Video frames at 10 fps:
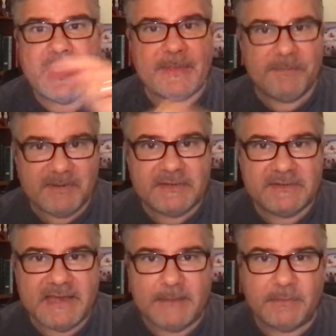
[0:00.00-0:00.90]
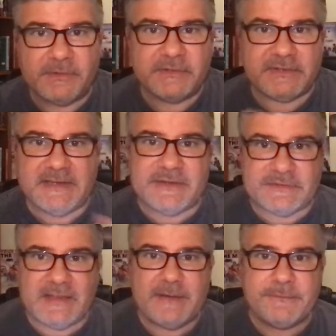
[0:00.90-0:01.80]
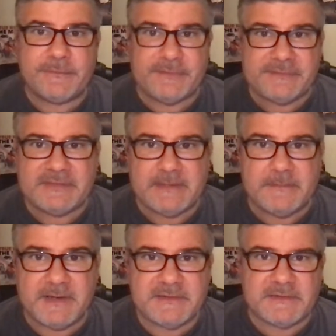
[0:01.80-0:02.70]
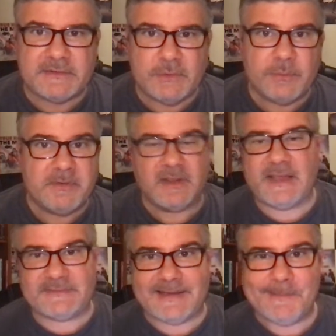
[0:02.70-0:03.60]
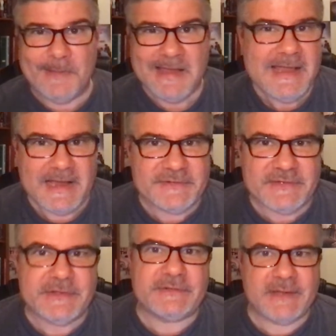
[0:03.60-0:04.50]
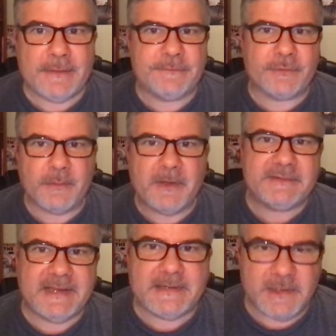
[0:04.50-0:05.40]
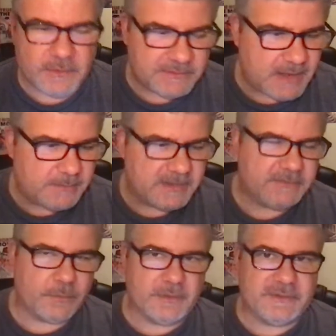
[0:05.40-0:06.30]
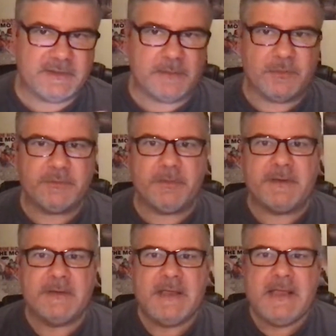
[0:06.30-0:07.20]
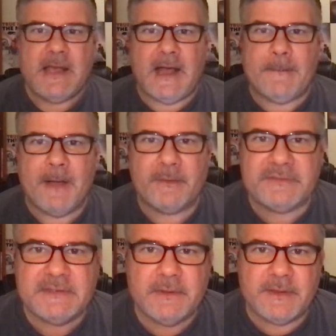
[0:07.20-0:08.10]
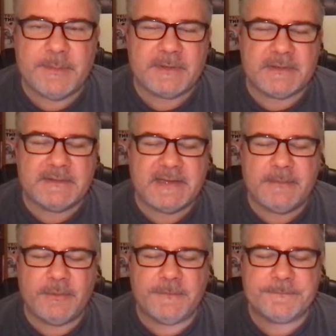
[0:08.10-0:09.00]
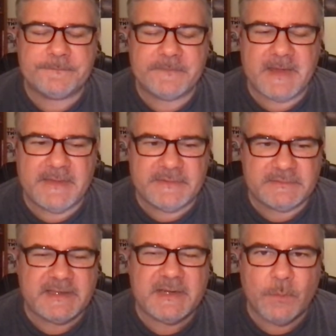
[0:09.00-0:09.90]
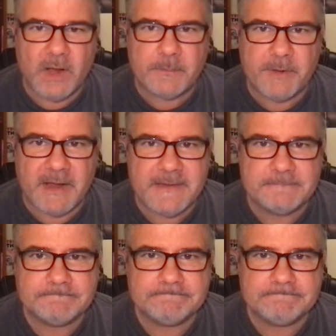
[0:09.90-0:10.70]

at the picnic table to sit in the sun for 15 minutes because I knew it'd be the last time I see the sun for about 10 years now because we're in Sicamous. But um, I was sitting on the picnic table and this lady walked by.